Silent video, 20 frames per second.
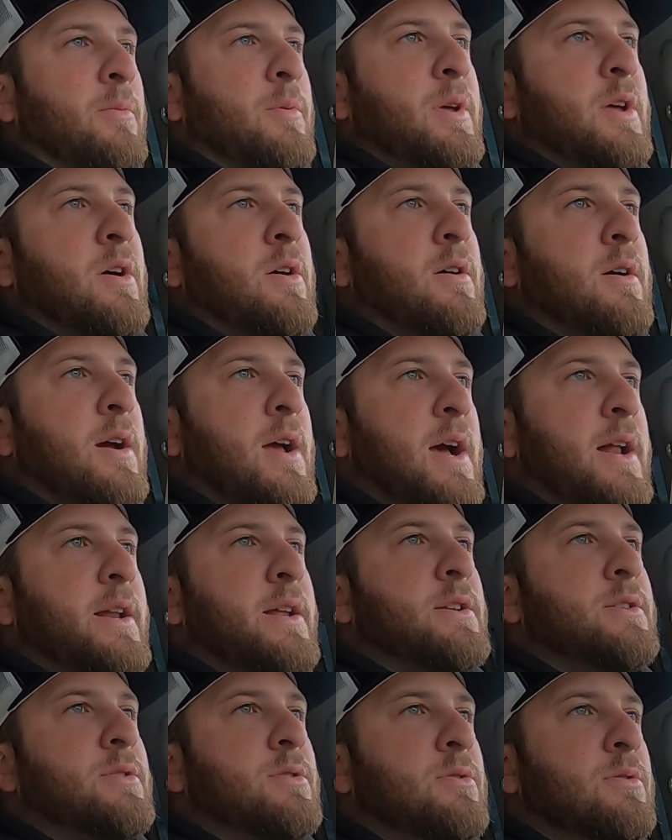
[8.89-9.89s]
We are
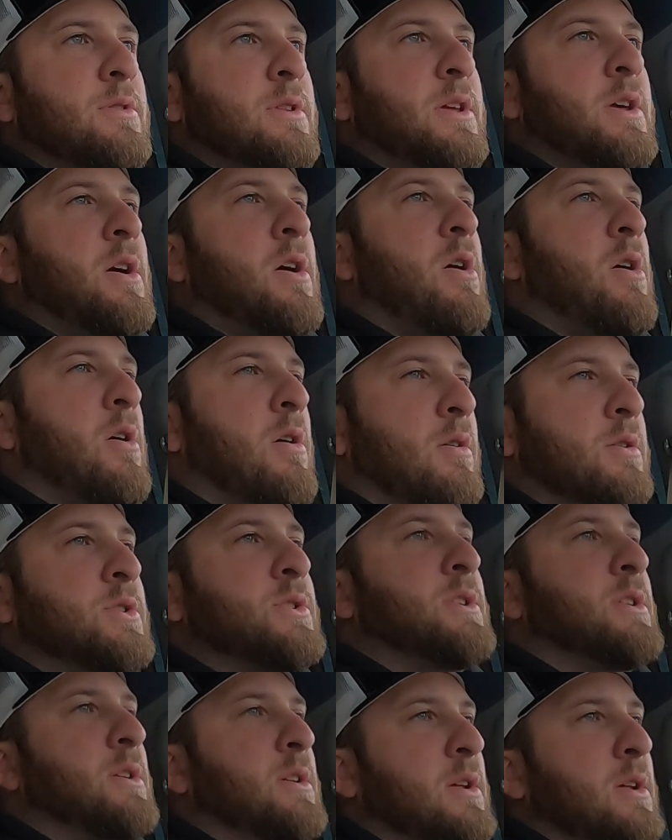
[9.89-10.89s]
headed to the
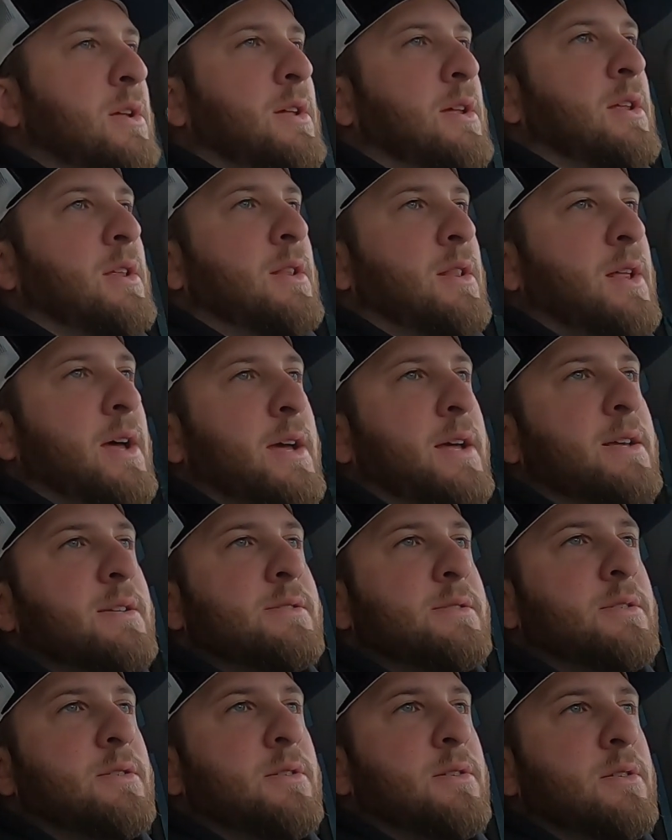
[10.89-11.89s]
auction in
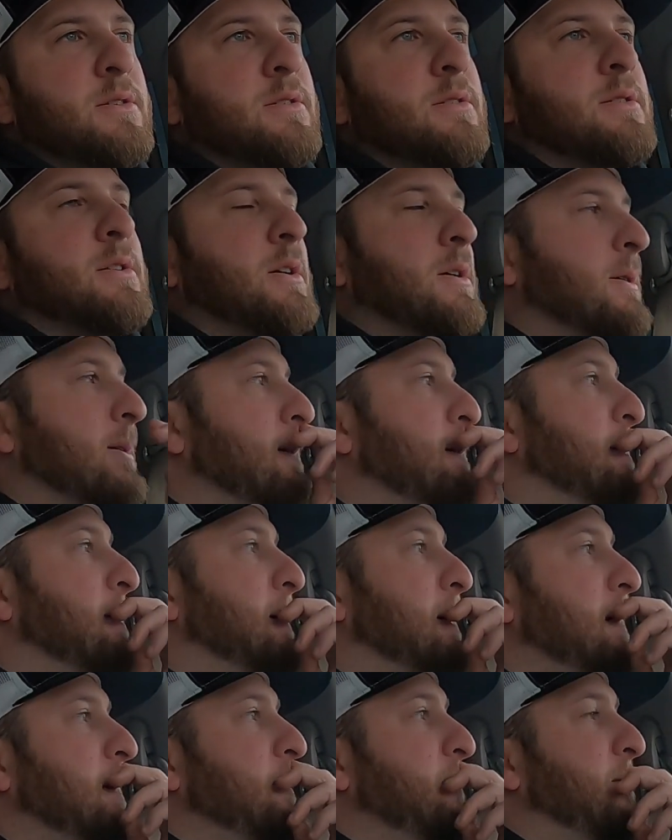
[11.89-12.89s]
Lancaster
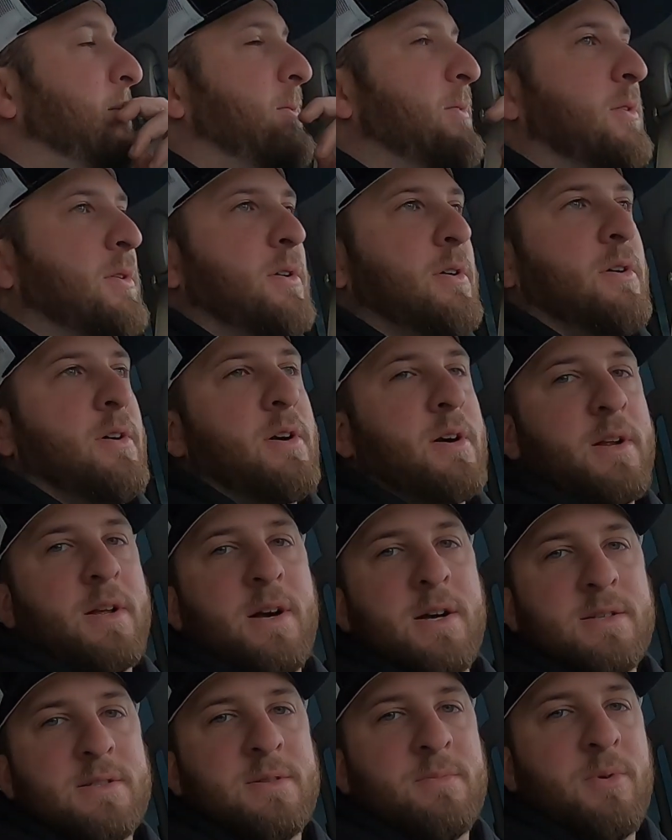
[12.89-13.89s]
currently for a
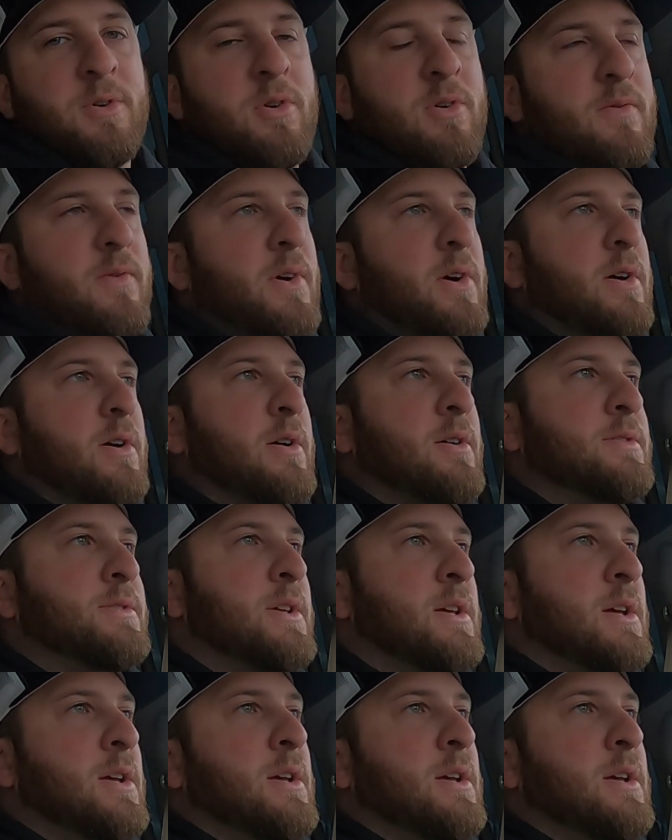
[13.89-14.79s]
customer of ours.